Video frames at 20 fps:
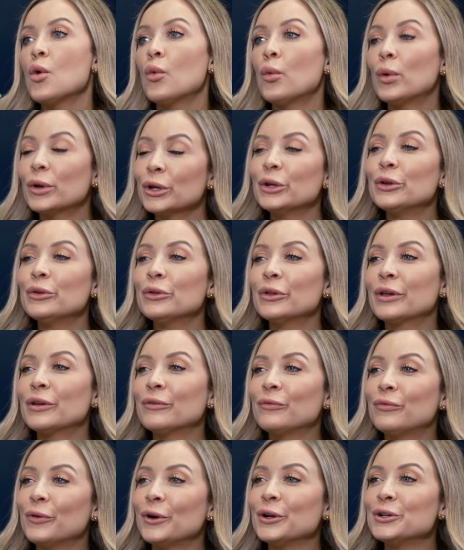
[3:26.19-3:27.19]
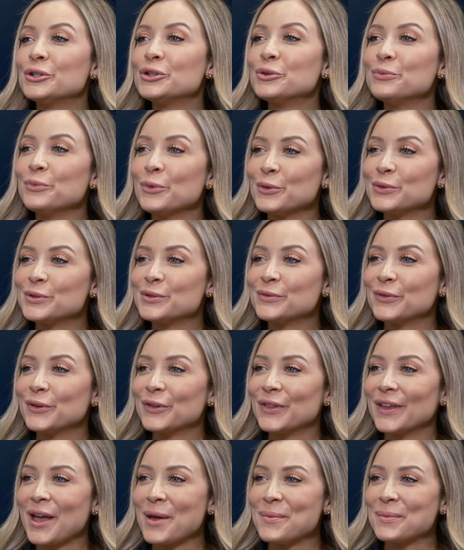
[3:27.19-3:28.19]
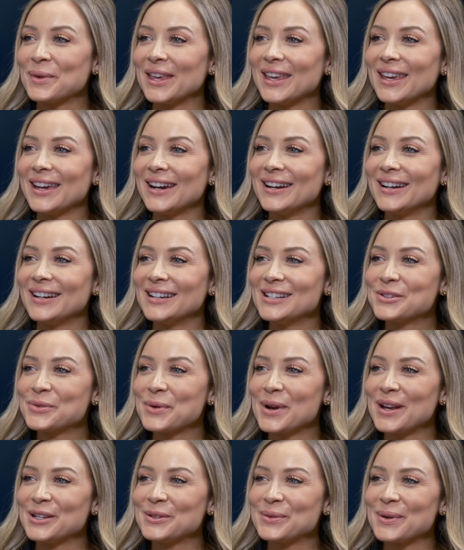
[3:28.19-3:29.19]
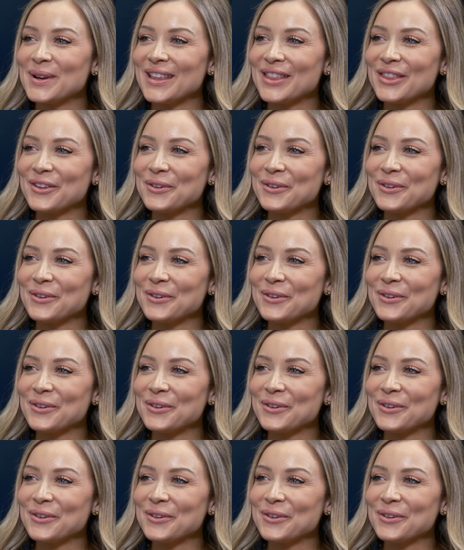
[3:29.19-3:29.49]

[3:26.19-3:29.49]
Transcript: What are you looking forward to most for the coming year, 2023?